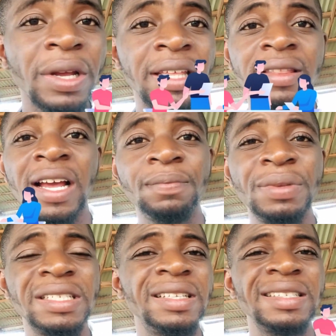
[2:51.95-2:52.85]
in that
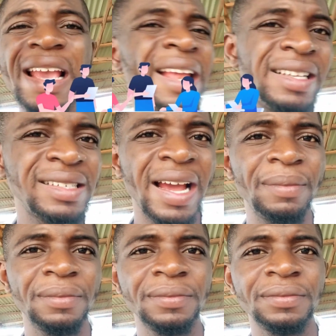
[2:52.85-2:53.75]
business
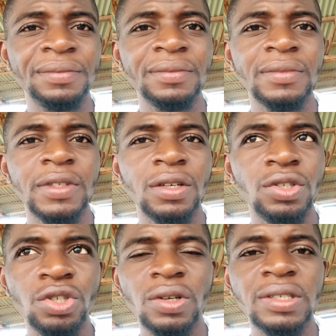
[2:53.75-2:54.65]
anytime.
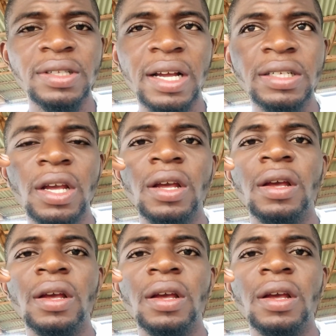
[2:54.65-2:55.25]
Do you understand?